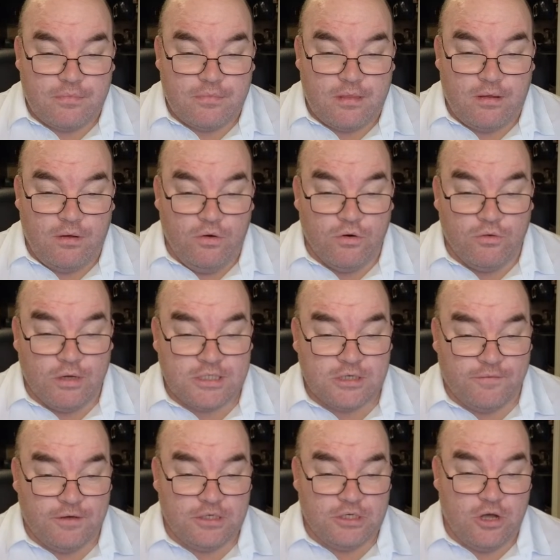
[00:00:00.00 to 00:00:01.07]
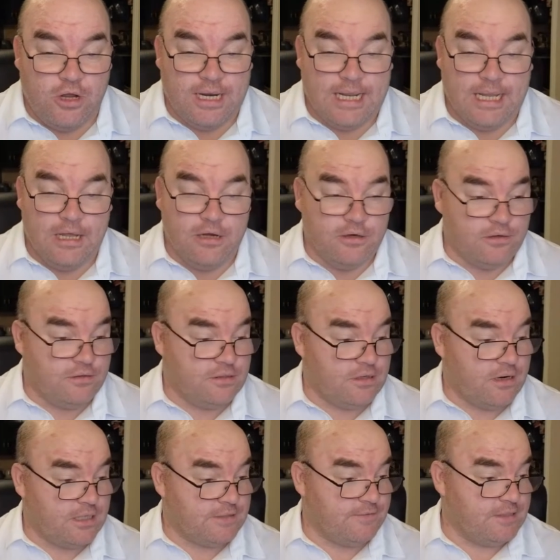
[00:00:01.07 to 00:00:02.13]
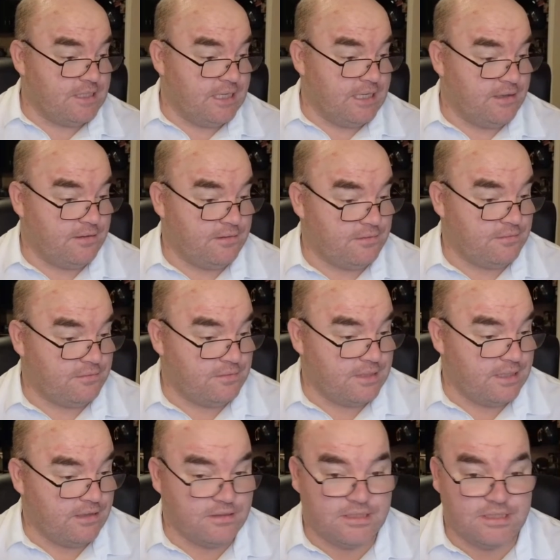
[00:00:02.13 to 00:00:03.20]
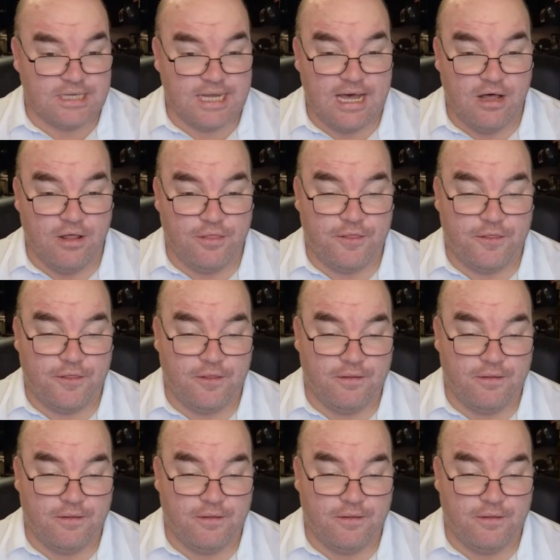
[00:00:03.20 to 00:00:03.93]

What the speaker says: Oh, Rostov on Don. Hello. Zdravstvuyte. Down south.